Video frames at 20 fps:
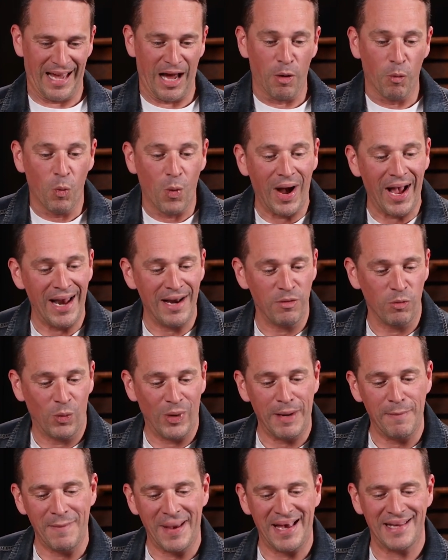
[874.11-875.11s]
And when
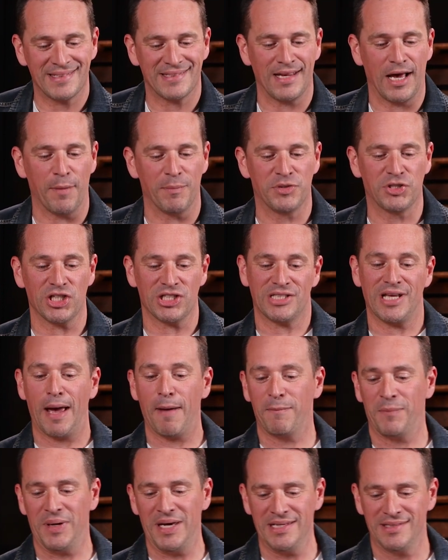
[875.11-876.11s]
we mess up, just
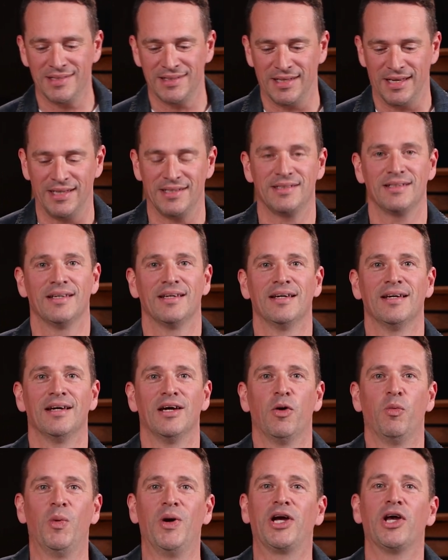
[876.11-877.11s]
like Peter did,
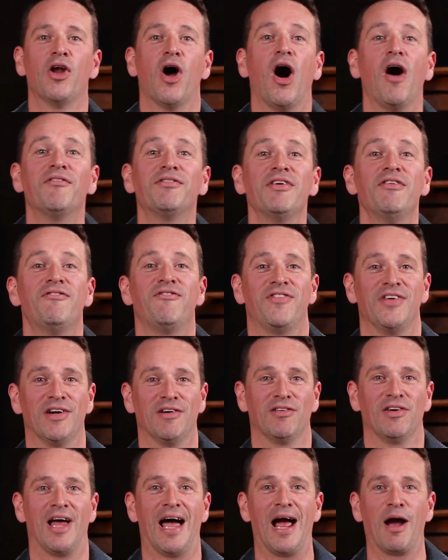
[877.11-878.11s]
we can often
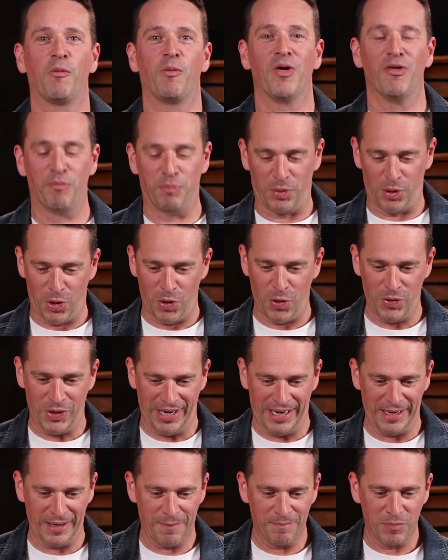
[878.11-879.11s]
feel like we've blown
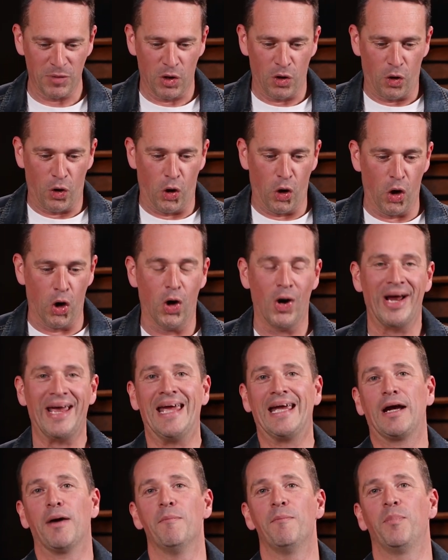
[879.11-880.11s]
it, or
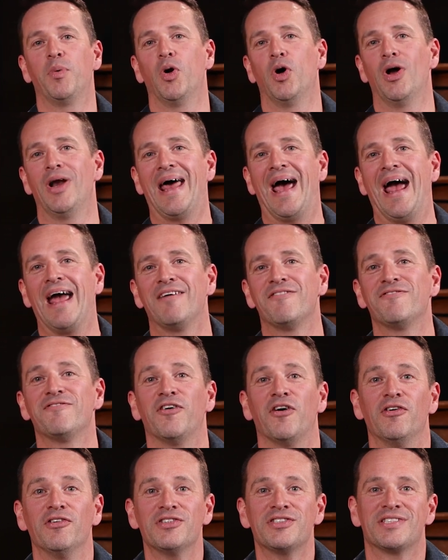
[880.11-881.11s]
it can put a
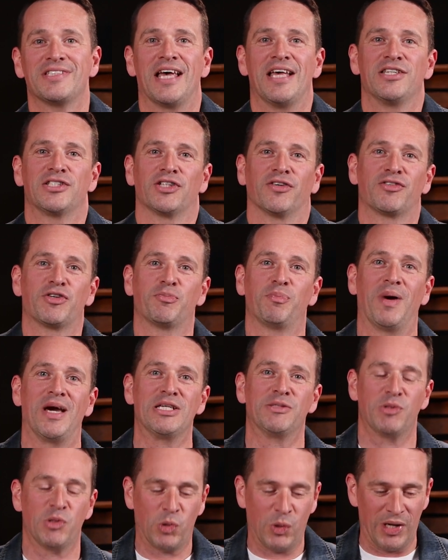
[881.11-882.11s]
false sense of
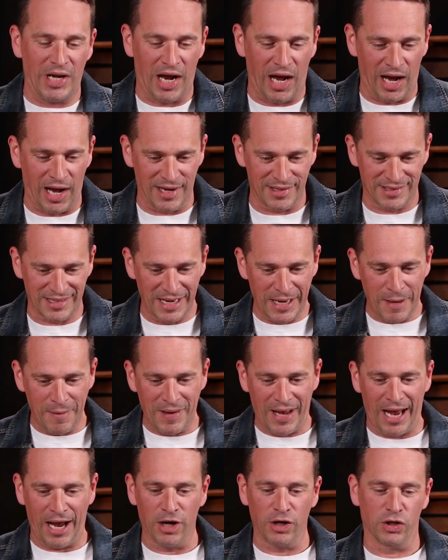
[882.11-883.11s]
space between us
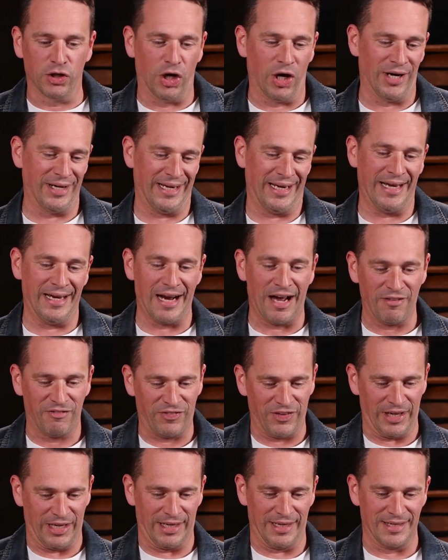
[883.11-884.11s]
and God in our
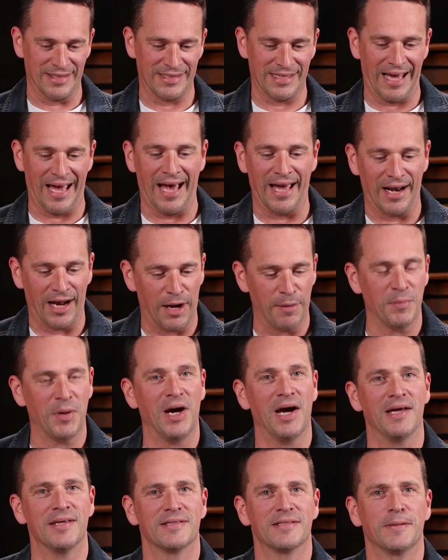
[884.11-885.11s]
feelings and our
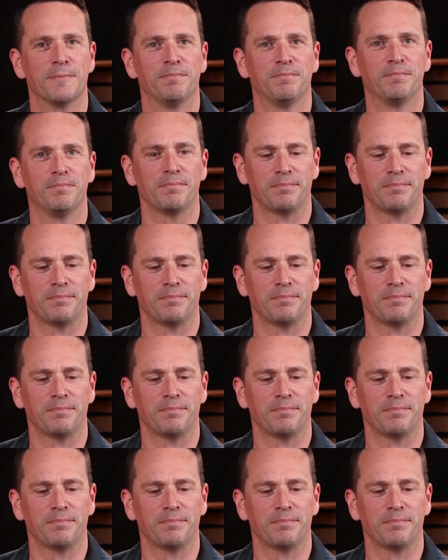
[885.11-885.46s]
minds.